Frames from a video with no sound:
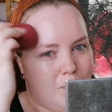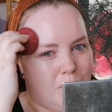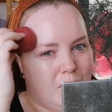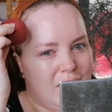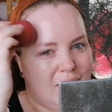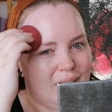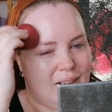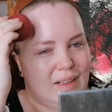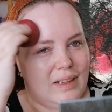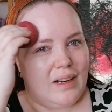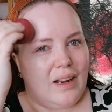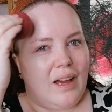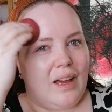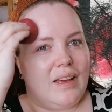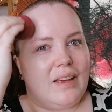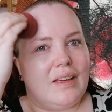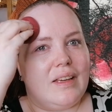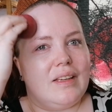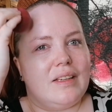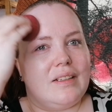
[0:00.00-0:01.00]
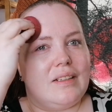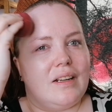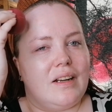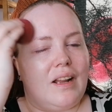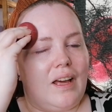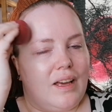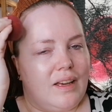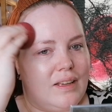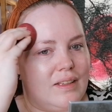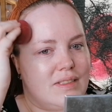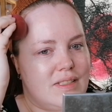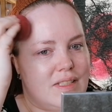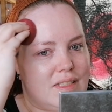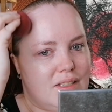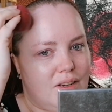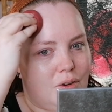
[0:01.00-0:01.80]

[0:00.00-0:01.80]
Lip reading: really like it. Like, it's